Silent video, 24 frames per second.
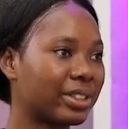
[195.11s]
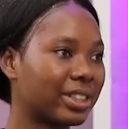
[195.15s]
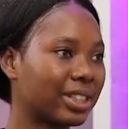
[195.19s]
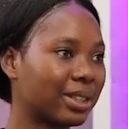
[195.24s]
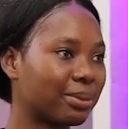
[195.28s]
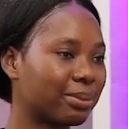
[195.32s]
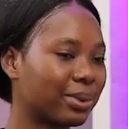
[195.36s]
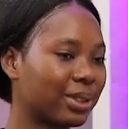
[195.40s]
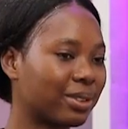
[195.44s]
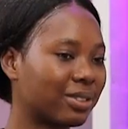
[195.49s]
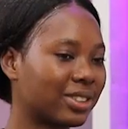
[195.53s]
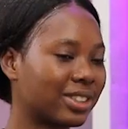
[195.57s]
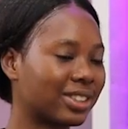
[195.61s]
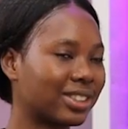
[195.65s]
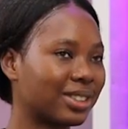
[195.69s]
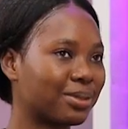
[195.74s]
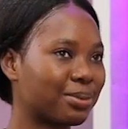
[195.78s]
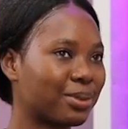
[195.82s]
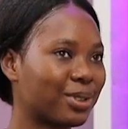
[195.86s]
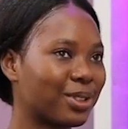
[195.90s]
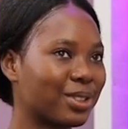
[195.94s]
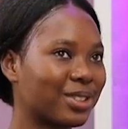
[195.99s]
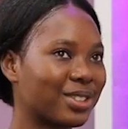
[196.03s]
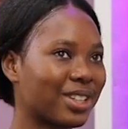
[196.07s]
prayed about it
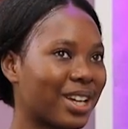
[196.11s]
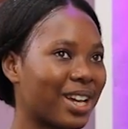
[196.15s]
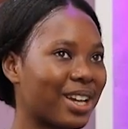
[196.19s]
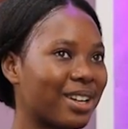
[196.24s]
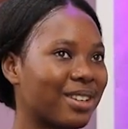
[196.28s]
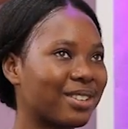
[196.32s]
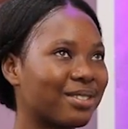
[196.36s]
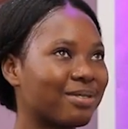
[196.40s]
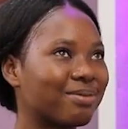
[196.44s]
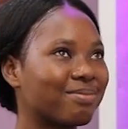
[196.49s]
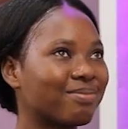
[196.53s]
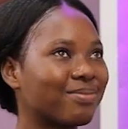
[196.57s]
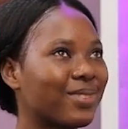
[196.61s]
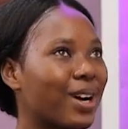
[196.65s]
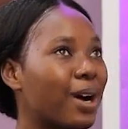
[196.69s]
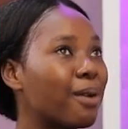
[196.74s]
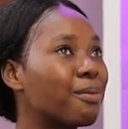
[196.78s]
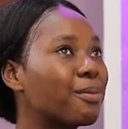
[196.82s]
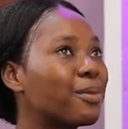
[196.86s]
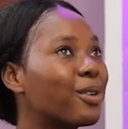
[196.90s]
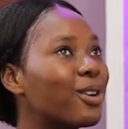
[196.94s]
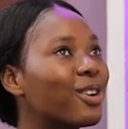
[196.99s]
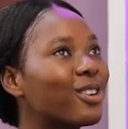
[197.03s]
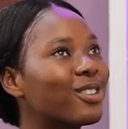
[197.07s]
because I'm
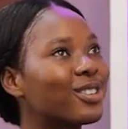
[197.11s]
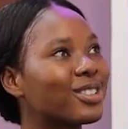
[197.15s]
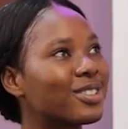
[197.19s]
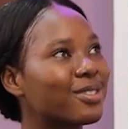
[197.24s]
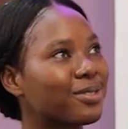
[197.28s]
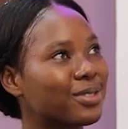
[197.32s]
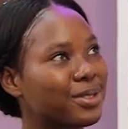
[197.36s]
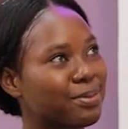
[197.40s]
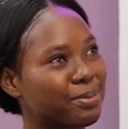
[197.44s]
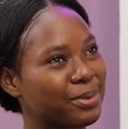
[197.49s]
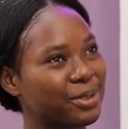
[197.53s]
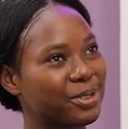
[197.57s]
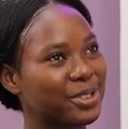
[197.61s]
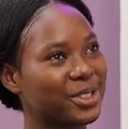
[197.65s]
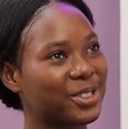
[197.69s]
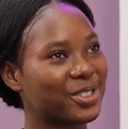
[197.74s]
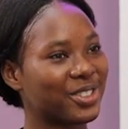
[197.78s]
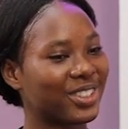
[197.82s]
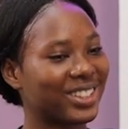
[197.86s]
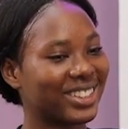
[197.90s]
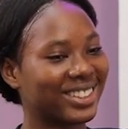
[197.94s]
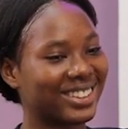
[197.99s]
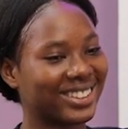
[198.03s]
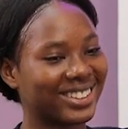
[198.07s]
more
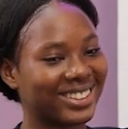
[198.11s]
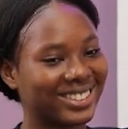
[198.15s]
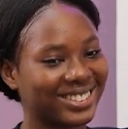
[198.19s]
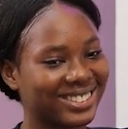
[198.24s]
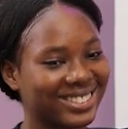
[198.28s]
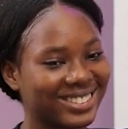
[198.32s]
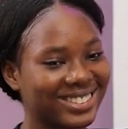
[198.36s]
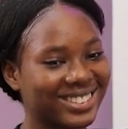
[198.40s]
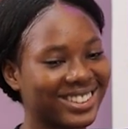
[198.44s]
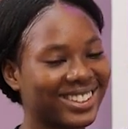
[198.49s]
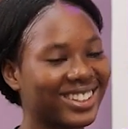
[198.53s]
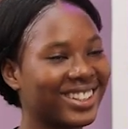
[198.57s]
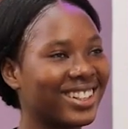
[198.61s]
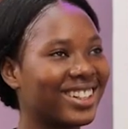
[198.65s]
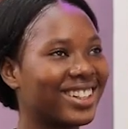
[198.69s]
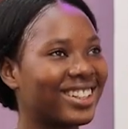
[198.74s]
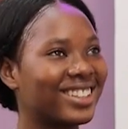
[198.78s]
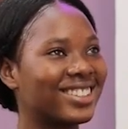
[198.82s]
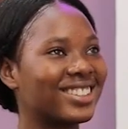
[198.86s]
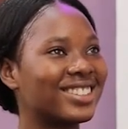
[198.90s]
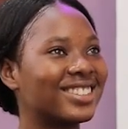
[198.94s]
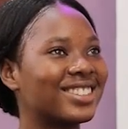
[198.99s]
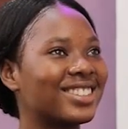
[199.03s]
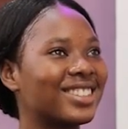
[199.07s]
spiritual than
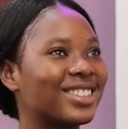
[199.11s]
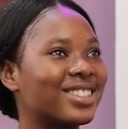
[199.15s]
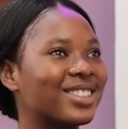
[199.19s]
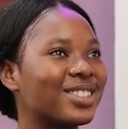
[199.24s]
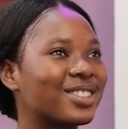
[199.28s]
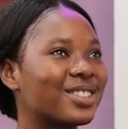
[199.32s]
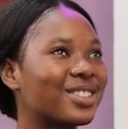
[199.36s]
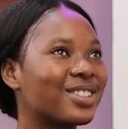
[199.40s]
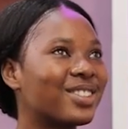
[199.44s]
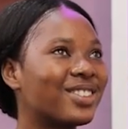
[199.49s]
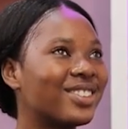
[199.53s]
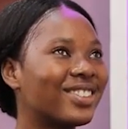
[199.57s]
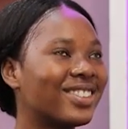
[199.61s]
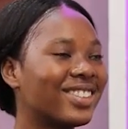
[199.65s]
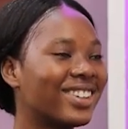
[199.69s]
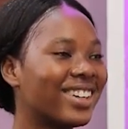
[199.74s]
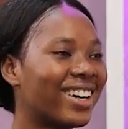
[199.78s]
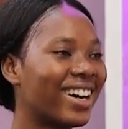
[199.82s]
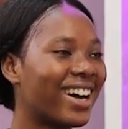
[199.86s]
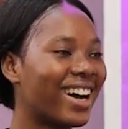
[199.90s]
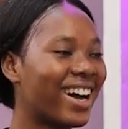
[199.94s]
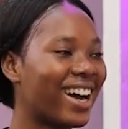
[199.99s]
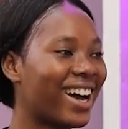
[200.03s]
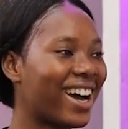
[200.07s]
this thing. So
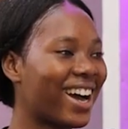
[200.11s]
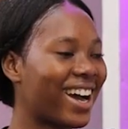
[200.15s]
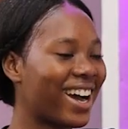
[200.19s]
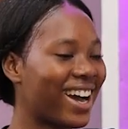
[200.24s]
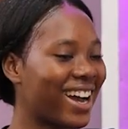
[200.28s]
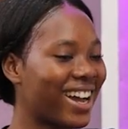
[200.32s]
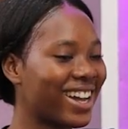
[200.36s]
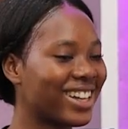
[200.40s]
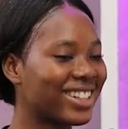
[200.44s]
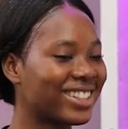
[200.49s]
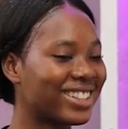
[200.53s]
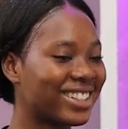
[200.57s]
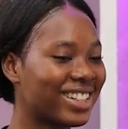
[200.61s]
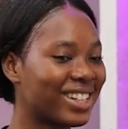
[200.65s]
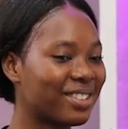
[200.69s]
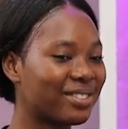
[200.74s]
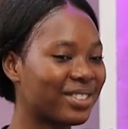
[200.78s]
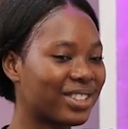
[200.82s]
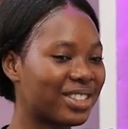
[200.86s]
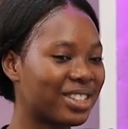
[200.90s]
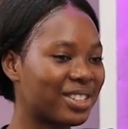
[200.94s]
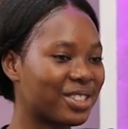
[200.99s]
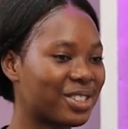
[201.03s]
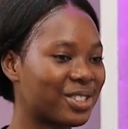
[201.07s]
I gave
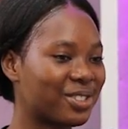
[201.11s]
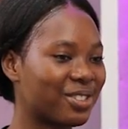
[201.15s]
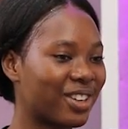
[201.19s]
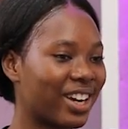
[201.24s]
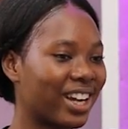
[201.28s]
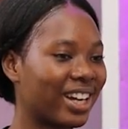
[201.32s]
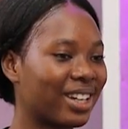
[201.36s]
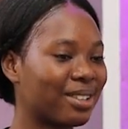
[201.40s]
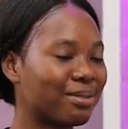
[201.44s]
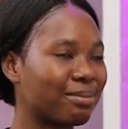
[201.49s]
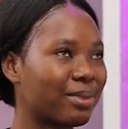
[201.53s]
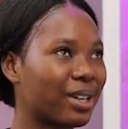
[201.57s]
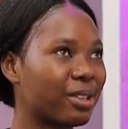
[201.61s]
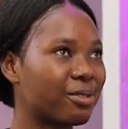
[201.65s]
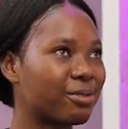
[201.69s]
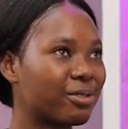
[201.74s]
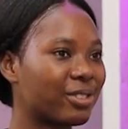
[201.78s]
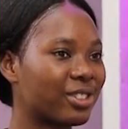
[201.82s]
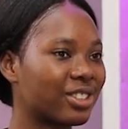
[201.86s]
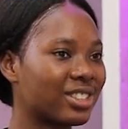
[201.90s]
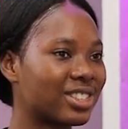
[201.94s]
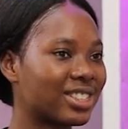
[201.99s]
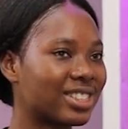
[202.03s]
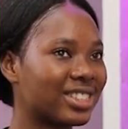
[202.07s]
it a try my
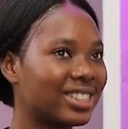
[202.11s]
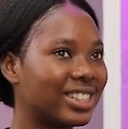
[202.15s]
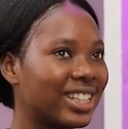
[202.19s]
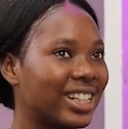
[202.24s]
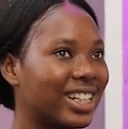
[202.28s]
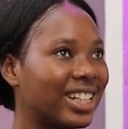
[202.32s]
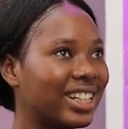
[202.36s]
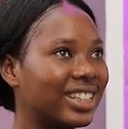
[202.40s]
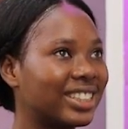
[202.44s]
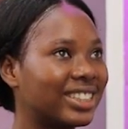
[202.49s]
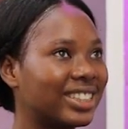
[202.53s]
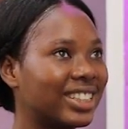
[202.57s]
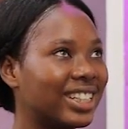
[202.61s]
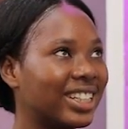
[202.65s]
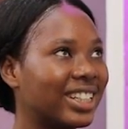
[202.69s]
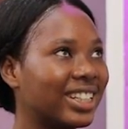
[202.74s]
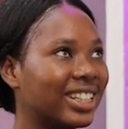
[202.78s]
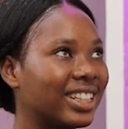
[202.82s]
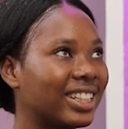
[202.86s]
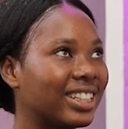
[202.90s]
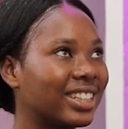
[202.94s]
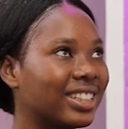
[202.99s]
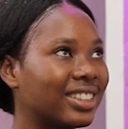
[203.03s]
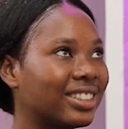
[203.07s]
first year
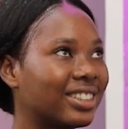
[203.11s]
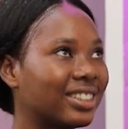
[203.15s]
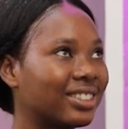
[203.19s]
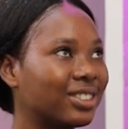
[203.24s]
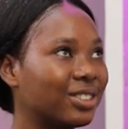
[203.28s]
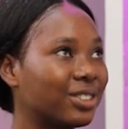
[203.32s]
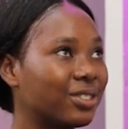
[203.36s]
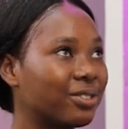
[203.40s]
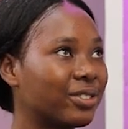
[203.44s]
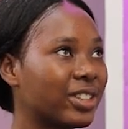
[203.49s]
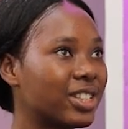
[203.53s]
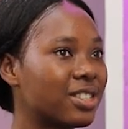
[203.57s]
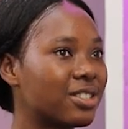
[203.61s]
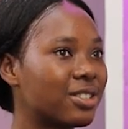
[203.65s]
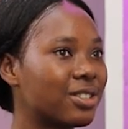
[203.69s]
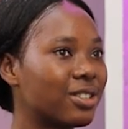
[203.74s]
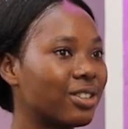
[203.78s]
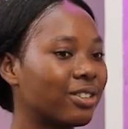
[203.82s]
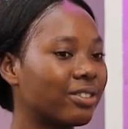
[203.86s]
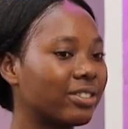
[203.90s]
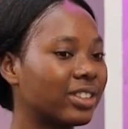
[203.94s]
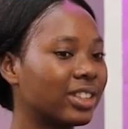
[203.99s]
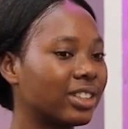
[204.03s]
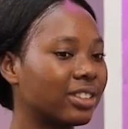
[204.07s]
there.
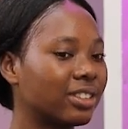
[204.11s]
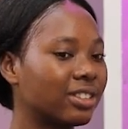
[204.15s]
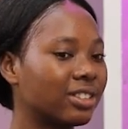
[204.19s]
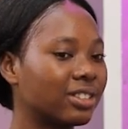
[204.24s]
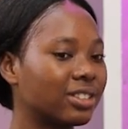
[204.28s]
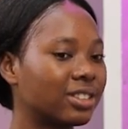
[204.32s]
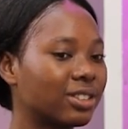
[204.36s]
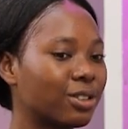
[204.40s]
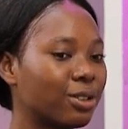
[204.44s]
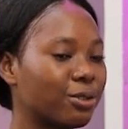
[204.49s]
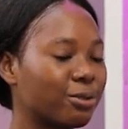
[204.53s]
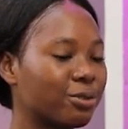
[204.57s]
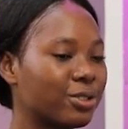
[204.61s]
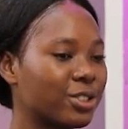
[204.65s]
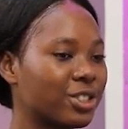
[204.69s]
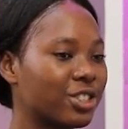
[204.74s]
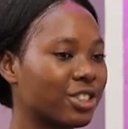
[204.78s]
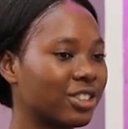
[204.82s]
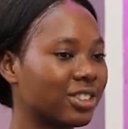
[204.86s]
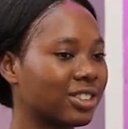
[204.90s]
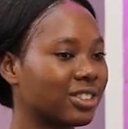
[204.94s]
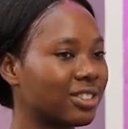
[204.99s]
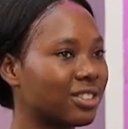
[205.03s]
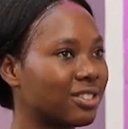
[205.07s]
University of Lagos
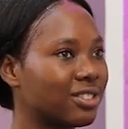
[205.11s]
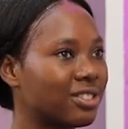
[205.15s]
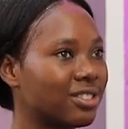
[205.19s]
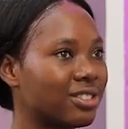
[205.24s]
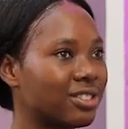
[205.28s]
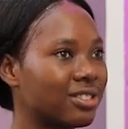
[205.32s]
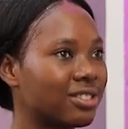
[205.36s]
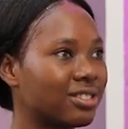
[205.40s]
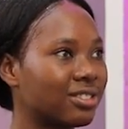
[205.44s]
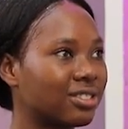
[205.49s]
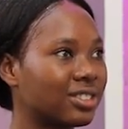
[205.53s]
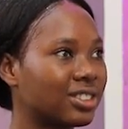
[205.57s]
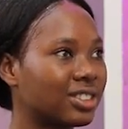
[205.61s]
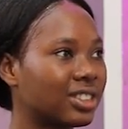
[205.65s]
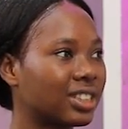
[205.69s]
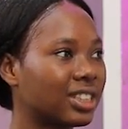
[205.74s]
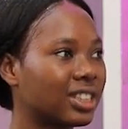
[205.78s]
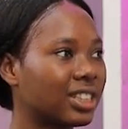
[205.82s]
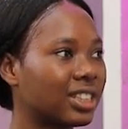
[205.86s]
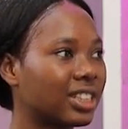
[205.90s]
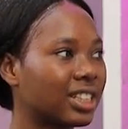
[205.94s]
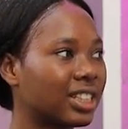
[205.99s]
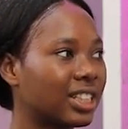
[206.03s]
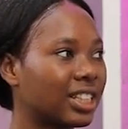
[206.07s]
Confucius Institute.
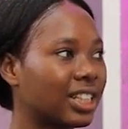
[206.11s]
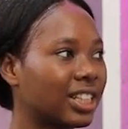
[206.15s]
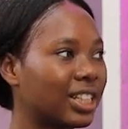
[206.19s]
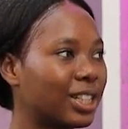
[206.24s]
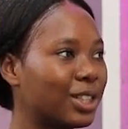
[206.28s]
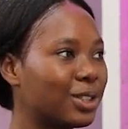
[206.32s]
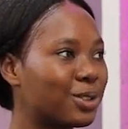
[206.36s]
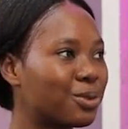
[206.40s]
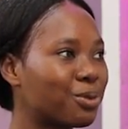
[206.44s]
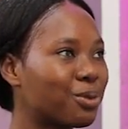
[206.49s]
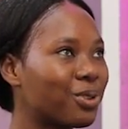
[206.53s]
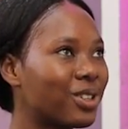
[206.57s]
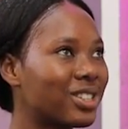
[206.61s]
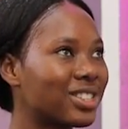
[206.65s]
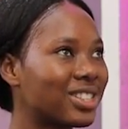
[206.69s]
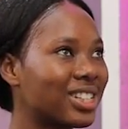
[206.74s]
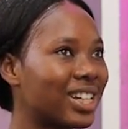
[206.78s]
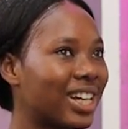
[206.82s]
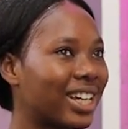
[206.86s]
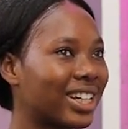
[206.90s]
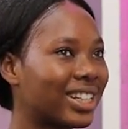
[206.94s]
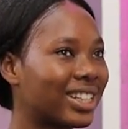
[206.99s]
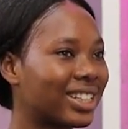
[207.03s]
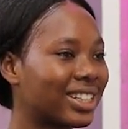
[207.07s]
It was
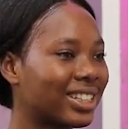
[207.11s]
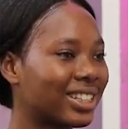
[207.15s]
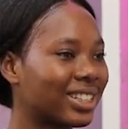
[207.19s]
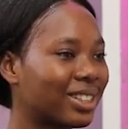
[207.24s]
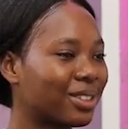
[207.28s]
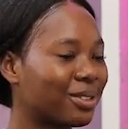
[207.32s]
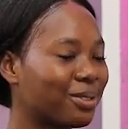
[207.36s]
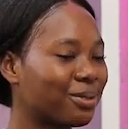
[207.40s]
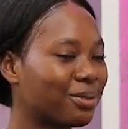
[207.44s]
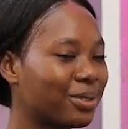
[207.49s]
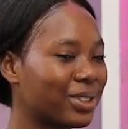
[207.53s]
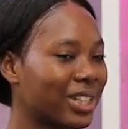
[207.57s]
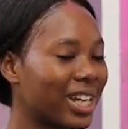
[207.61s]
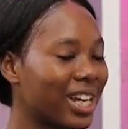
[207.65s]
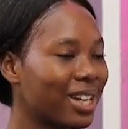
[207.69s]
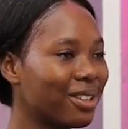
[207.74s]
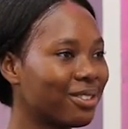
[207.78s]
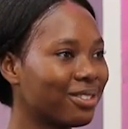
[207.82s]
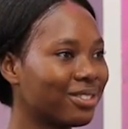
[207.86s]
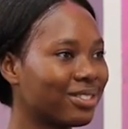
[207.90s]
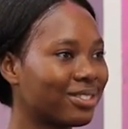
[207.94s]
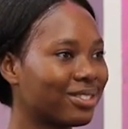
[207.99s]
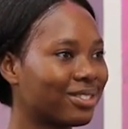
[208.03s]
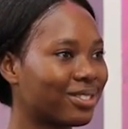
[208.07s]
like, will
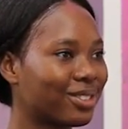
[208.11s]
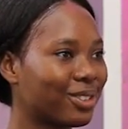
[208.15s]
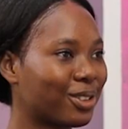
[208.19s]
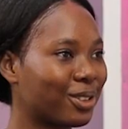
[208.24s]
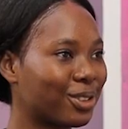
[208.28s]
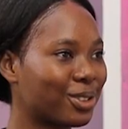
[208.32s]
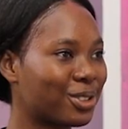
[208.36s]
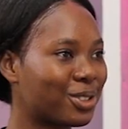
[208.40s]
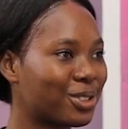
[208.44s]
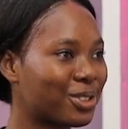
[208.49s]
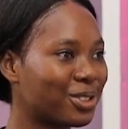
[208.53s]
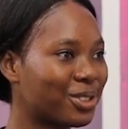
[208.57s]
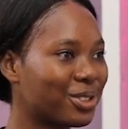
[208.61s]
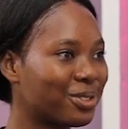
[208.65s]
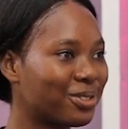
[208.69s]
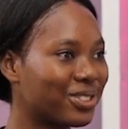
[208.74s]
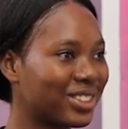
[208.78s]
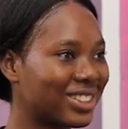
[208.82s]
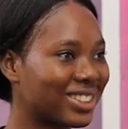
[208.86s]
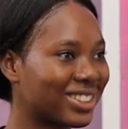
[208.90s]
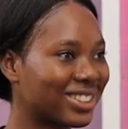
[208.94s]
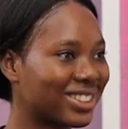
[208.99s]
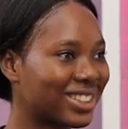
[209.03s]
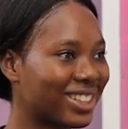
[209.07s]
I continue
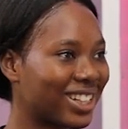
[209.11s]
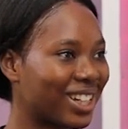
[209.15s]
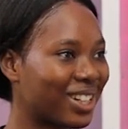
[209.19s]
with this